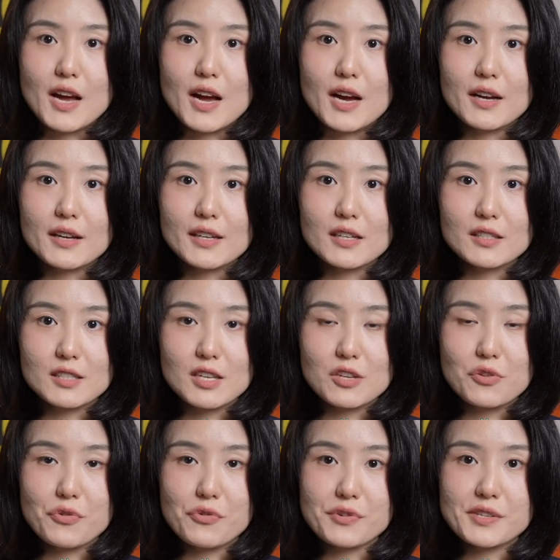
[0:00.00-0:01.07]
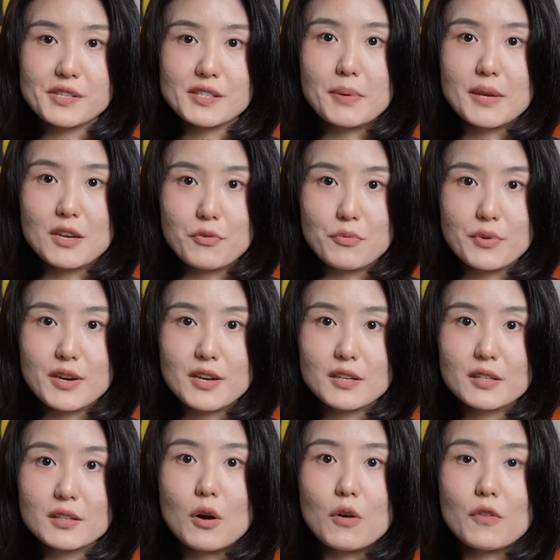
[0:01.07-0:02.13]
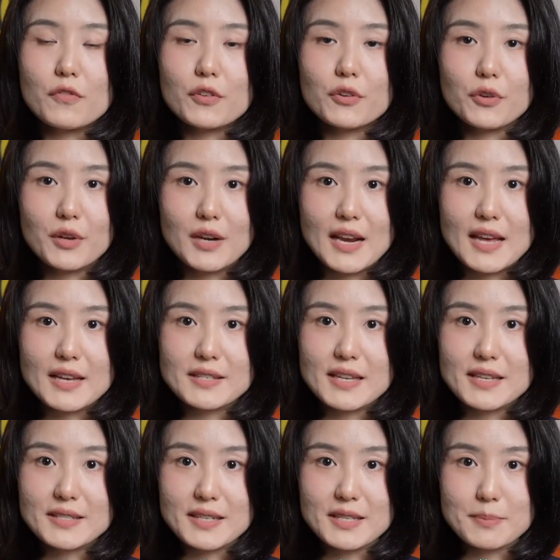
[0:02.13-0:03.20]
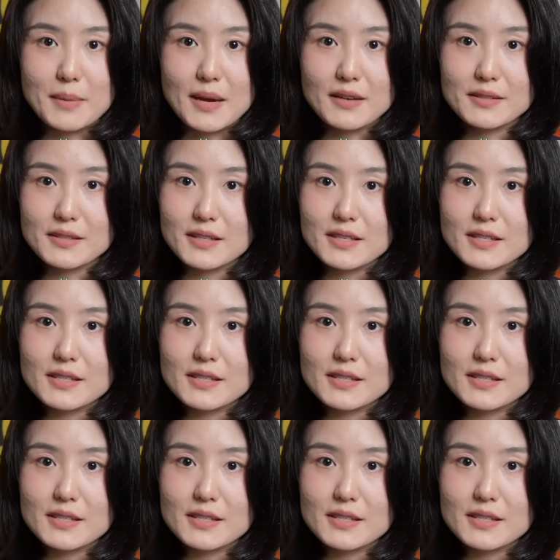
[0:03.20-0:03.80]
a continuous period of not less than 6 months,